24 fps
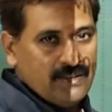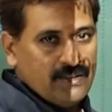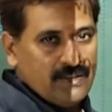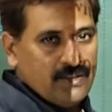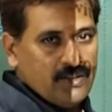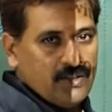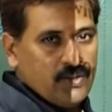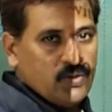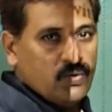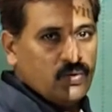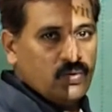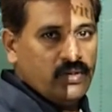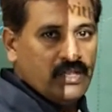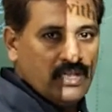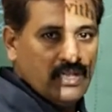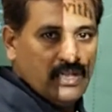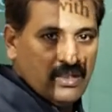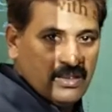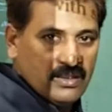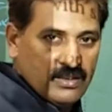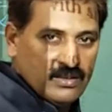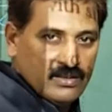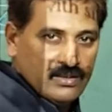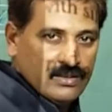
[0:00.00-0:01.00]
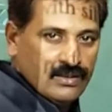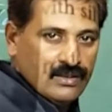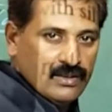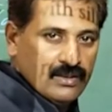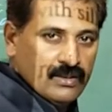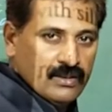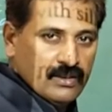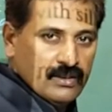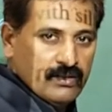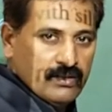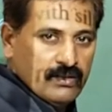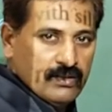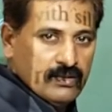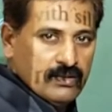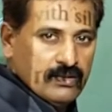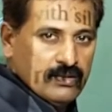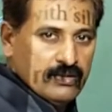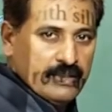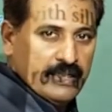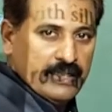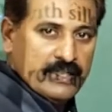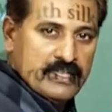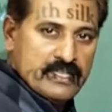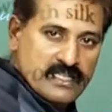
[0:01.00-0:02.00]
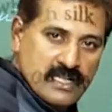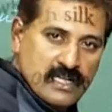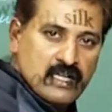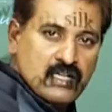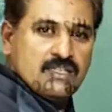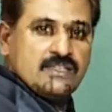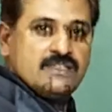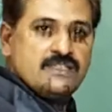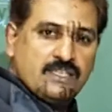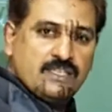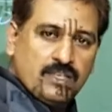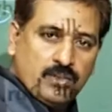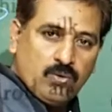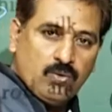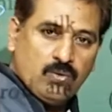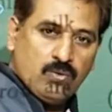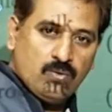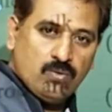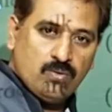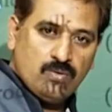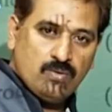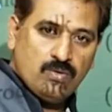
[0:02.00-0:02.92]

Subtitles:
neutral, net charge 0.